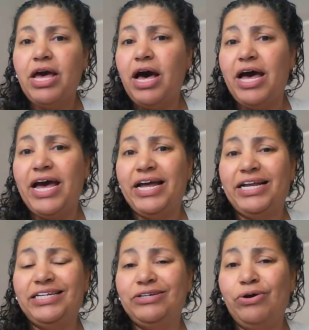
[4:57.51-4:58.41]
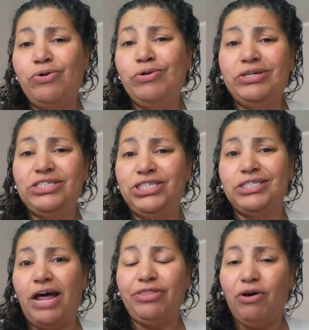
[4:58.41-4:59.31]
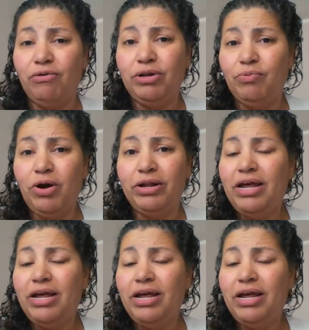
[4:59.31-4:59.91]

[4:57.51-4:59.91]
and who she's not the only one